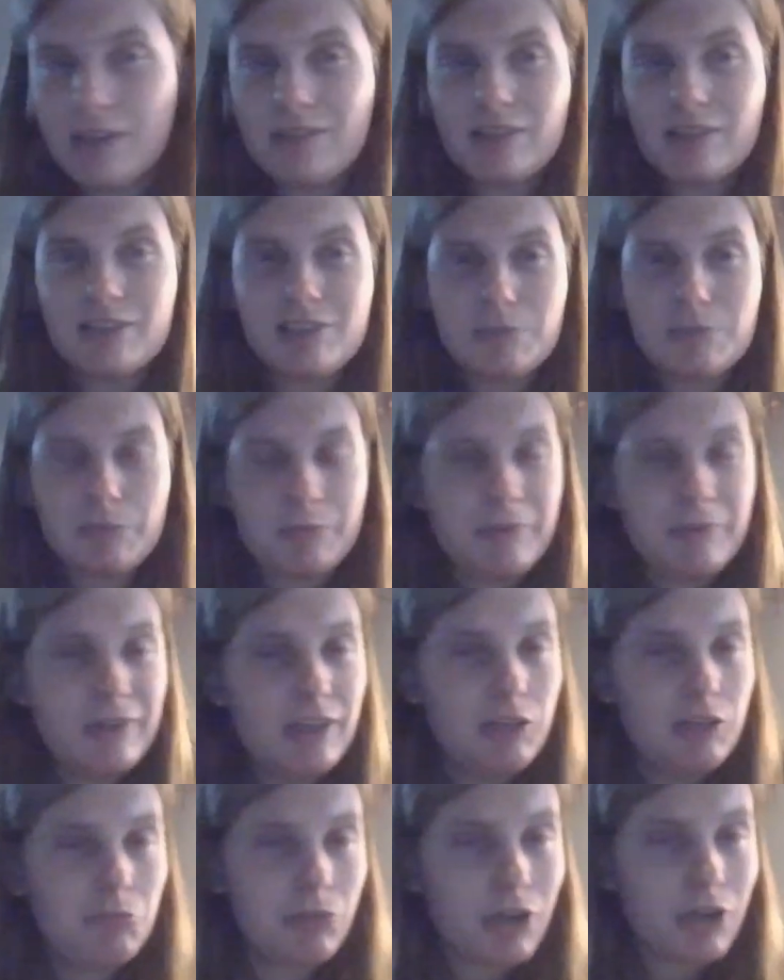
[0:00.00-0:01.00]
Cypripedium
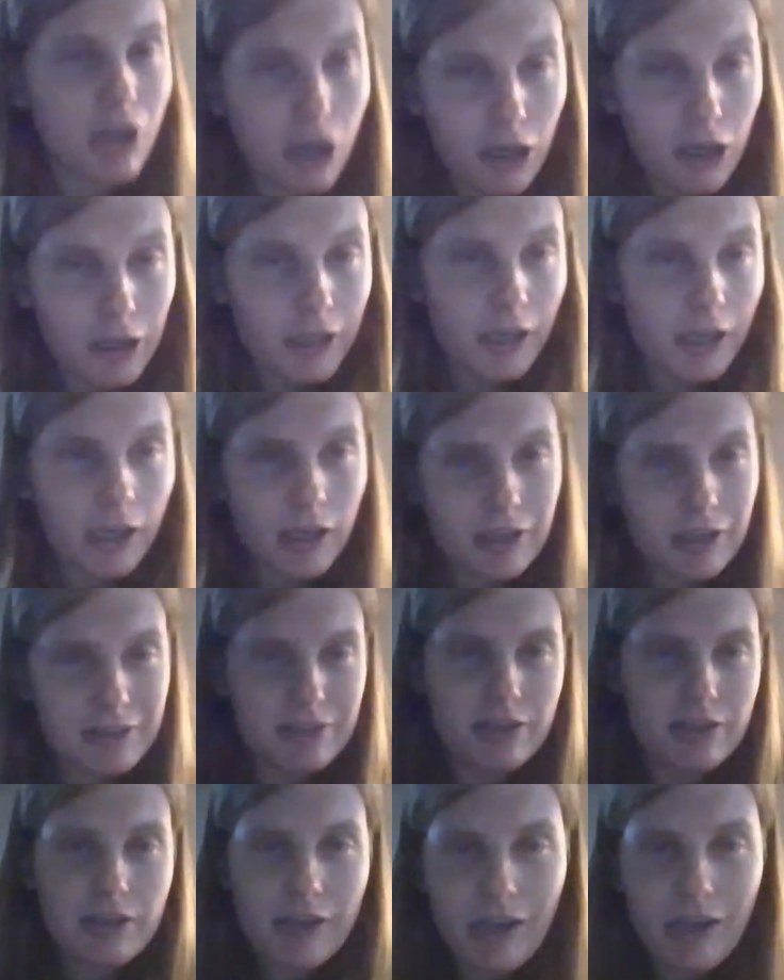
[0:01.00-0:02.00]
macaulay, it's a
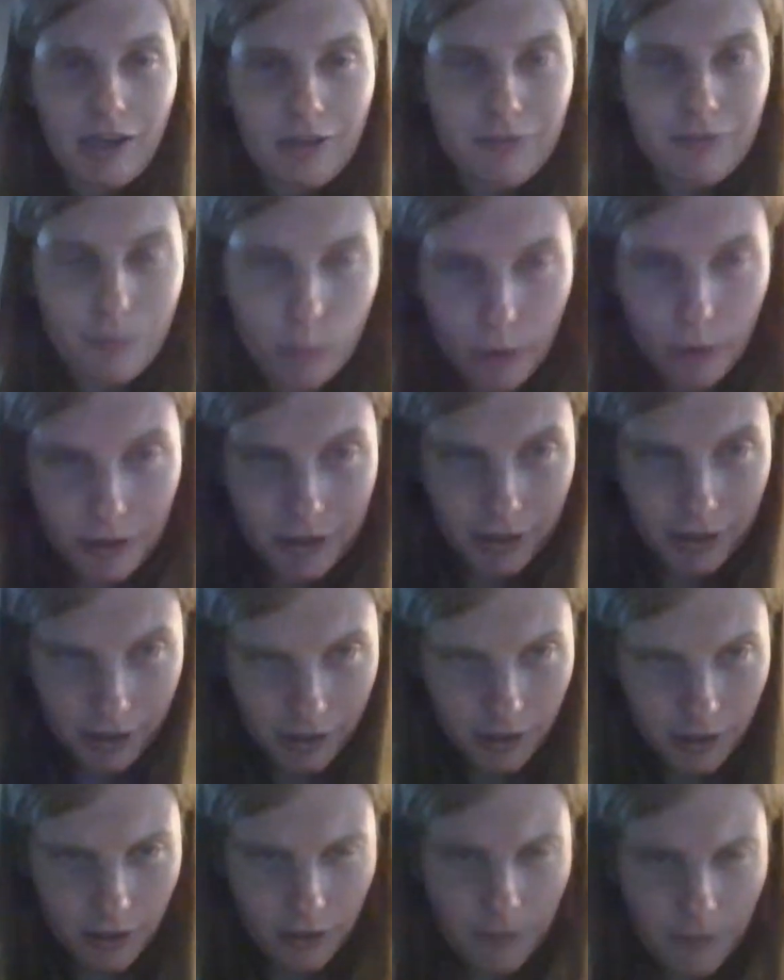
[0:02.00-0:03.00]
native orchid
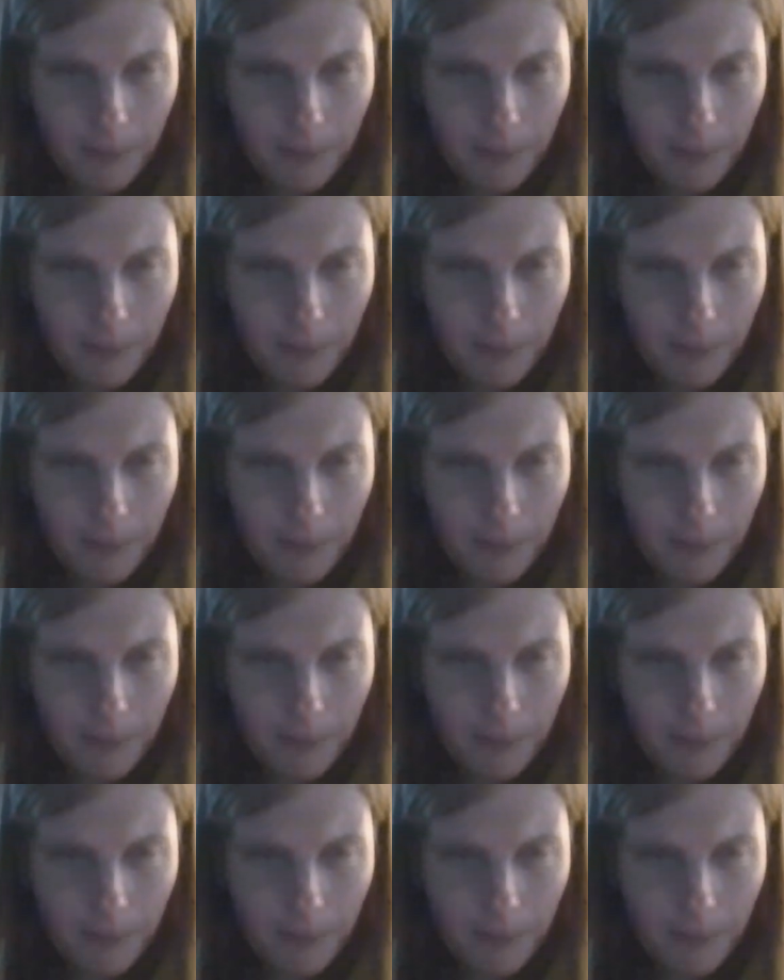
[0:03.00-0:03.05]
here.